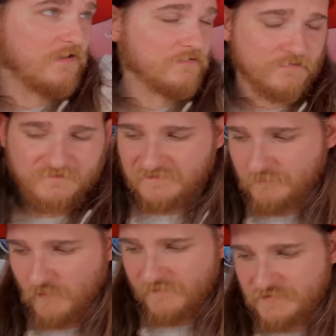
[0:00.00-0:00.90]
color. This is
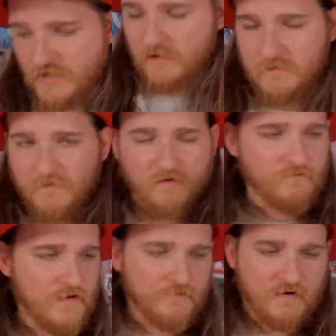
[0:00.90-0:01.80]
more the chocolate milk
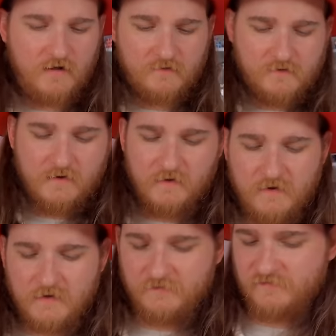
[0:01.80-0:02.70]
flavor color kind of